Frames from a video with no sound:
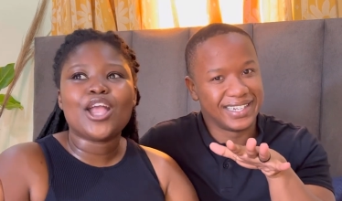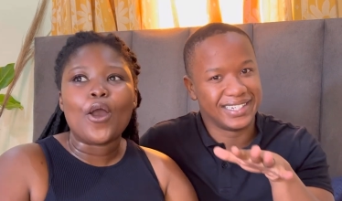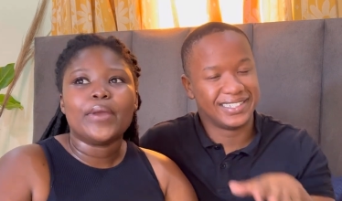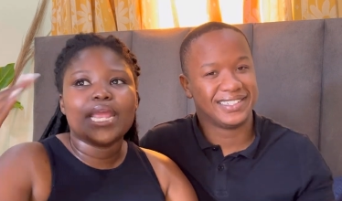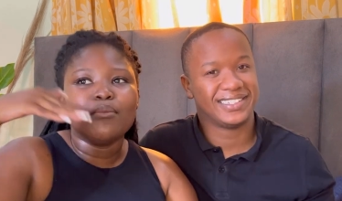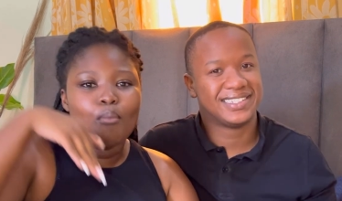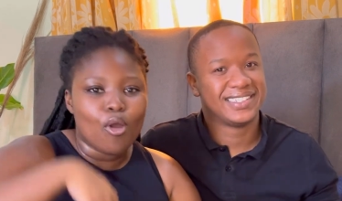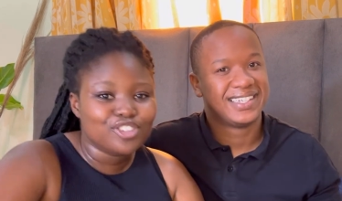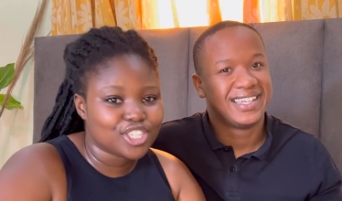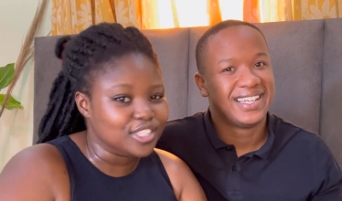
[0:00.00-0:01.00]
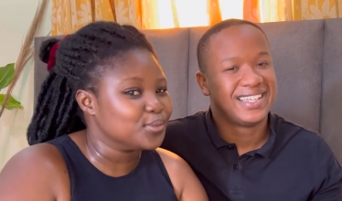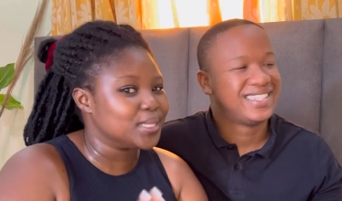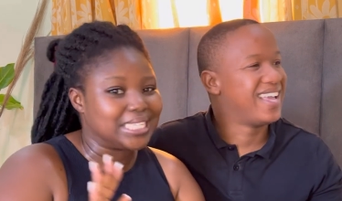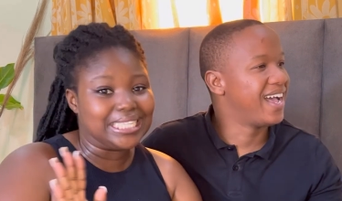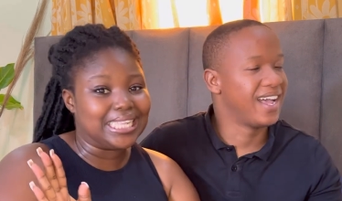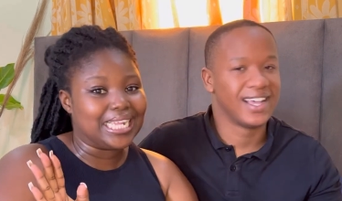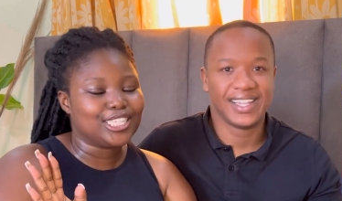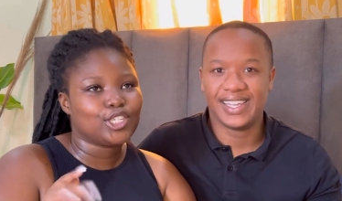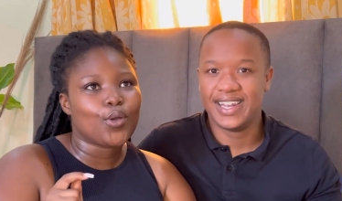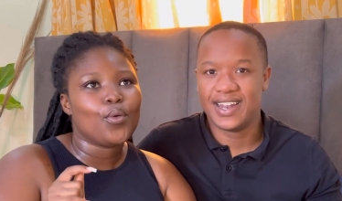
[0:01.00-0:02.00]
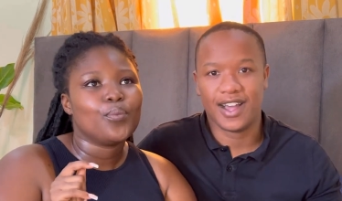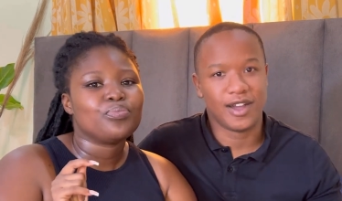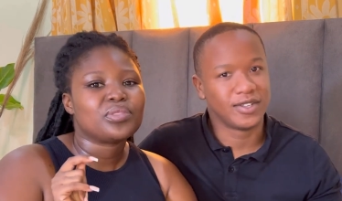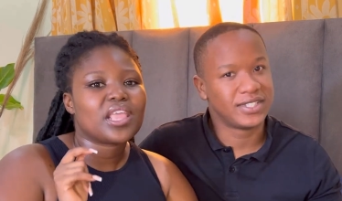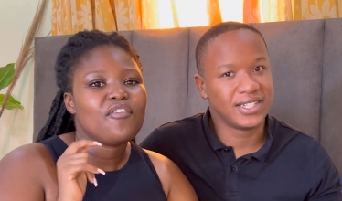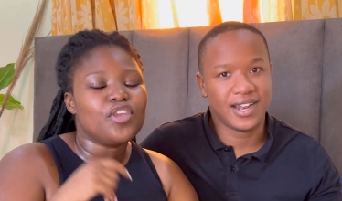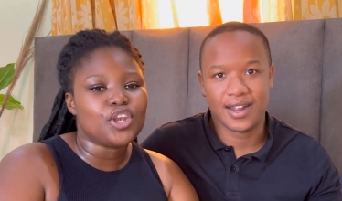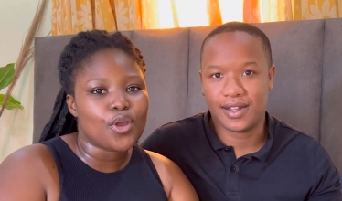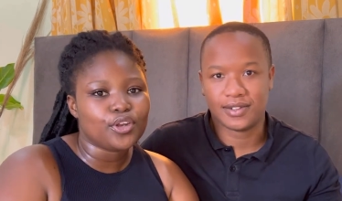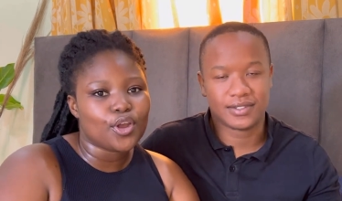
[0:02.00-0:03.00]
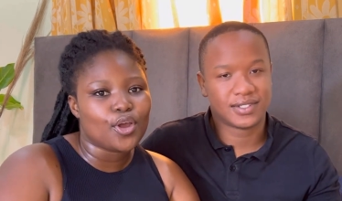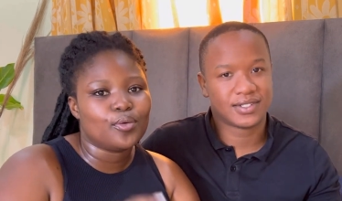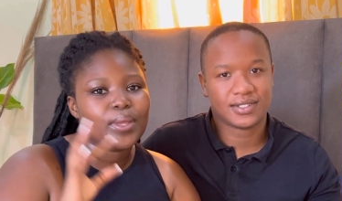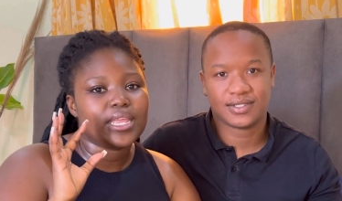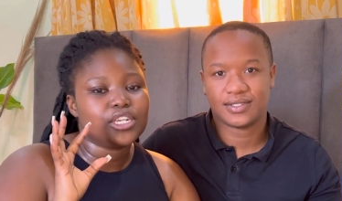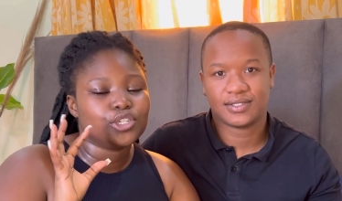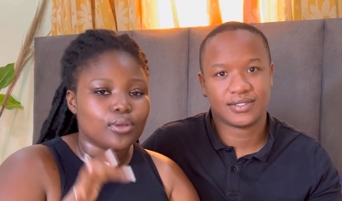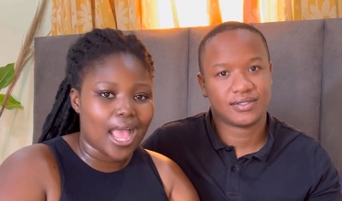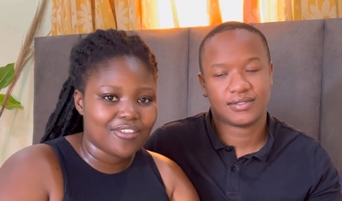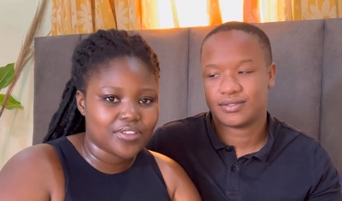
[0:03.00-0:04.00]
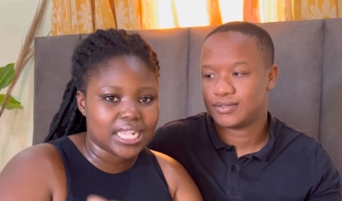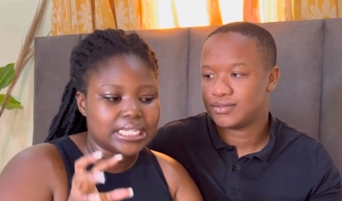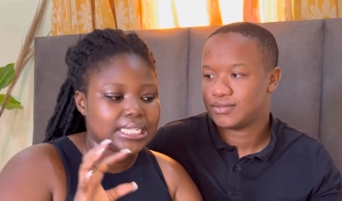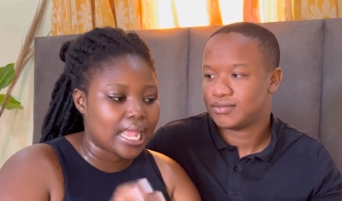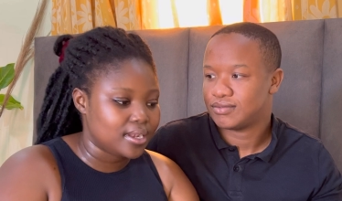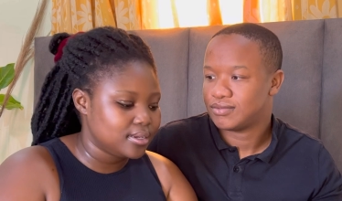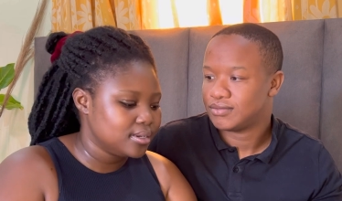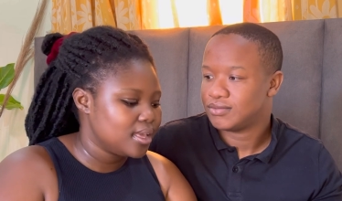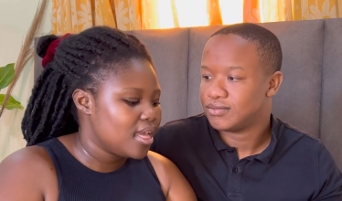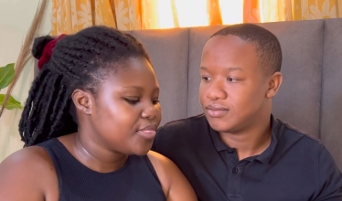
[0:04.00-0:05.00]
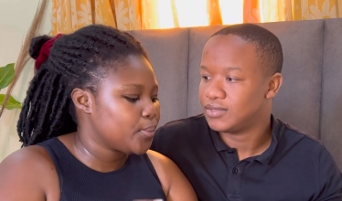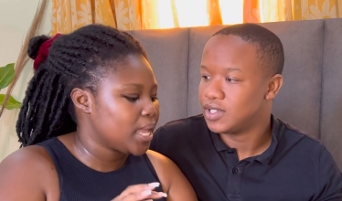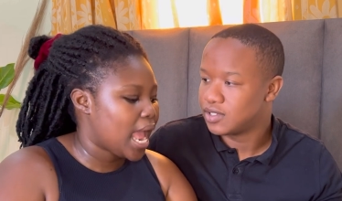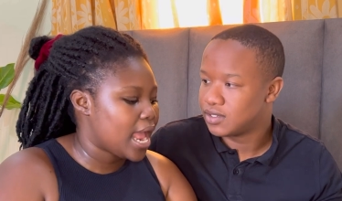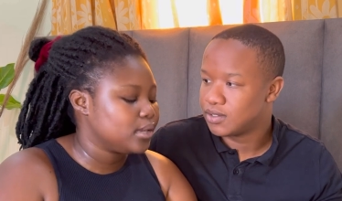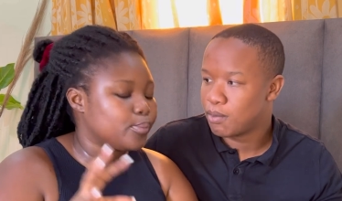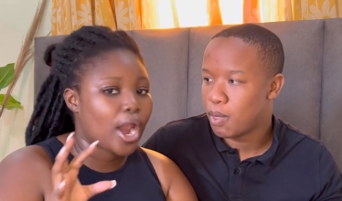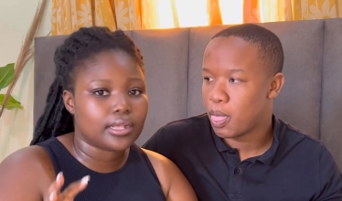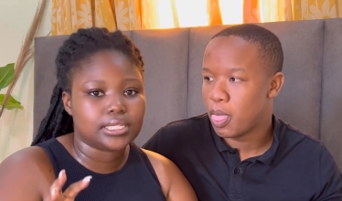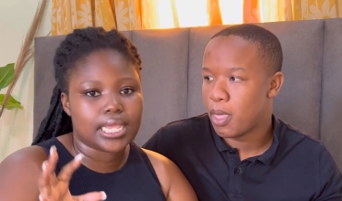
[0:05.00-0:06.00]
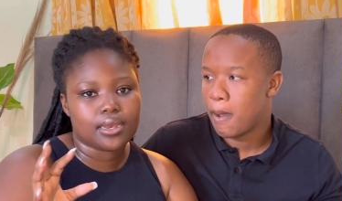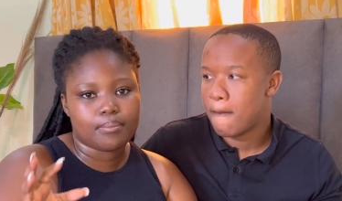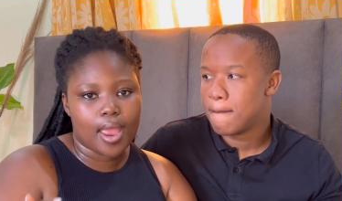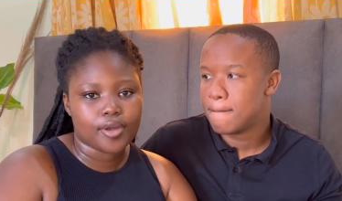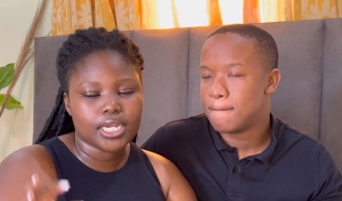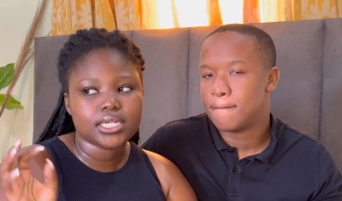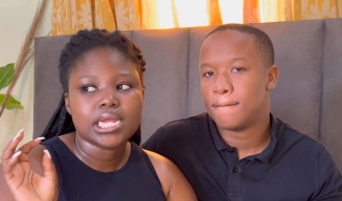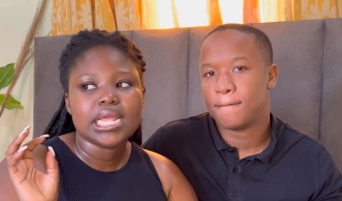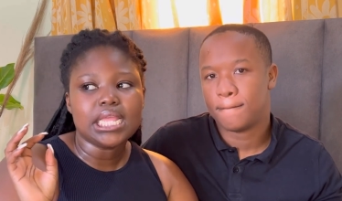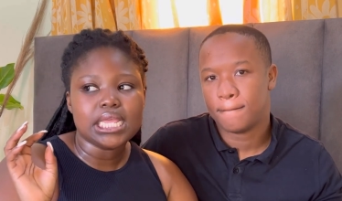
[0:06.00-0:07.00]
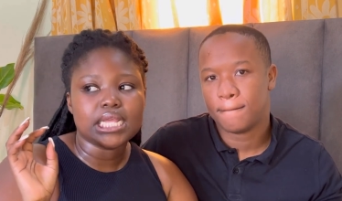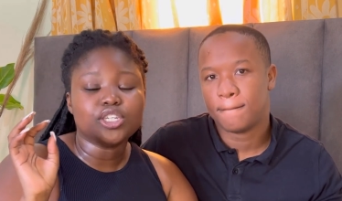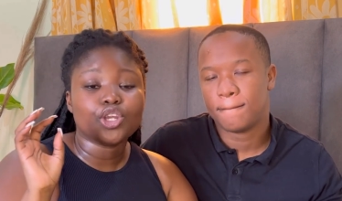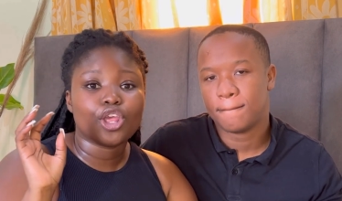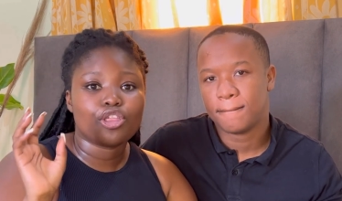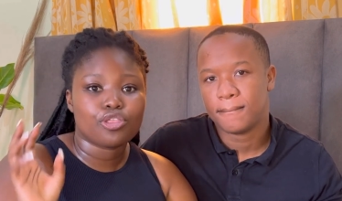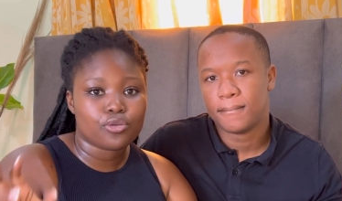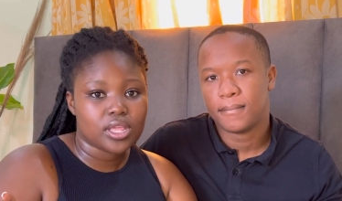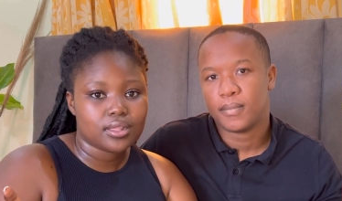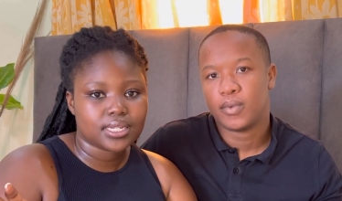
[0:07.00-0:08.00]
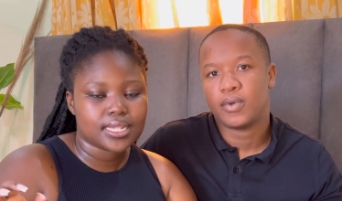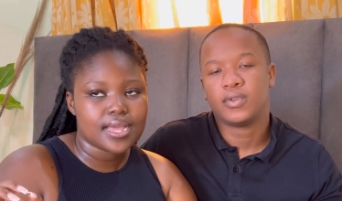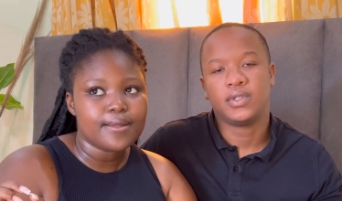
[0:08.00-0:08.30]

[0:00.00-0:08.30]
Speaker 1: go in motions with yeah, this thing. So, in out, in if you don't know, we do have a son that we had prior to getting married. He is turning three this year.